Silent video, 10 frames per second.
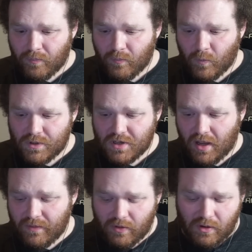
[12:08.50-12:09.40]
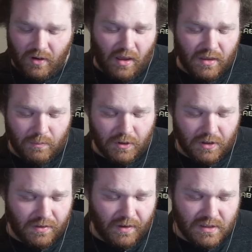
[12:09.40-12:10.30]
which I've heard nothing but
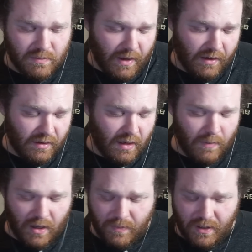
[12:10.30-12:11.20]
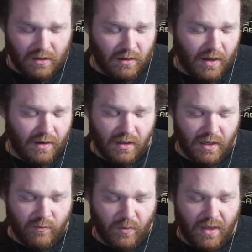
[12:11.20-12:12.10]
good things about, and I might be inclined to,
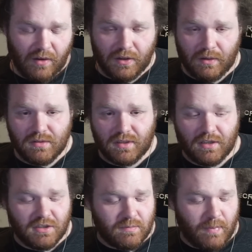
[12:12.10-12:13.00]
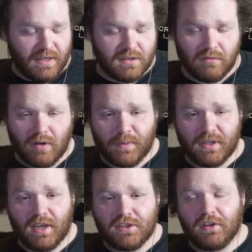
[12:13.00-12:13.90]
even without using it, just based on
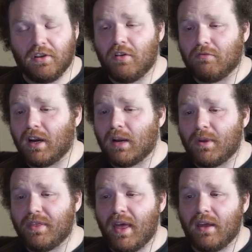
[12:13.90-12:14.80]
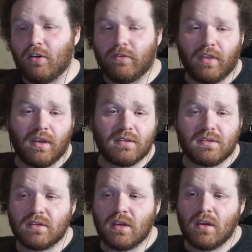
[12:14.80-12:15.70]
reputation alone, recommend that over
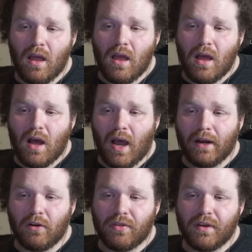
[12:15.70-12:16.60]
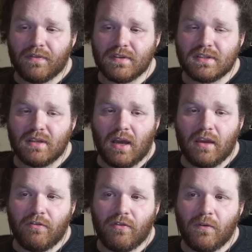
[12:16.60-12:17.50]
this. I don't think this knife